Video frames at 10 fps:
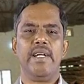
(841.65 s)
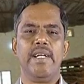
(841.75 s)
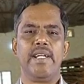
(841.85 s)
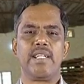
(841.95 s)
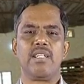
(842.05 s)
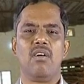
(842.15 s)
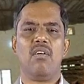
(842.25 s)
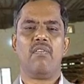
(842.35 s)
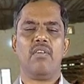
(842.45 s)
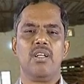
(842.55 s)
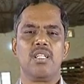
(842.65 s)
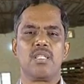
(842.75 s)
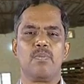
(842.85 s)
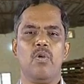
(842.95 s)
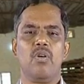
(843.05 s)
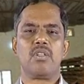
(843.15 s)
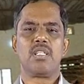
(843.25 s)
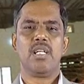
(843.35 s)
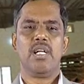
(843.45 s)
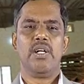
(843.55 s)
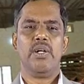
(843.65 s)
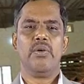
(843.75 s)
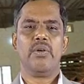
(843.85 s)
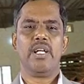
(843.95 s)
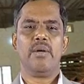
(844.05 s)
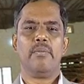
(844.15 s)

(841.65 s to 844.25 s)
detection of spores during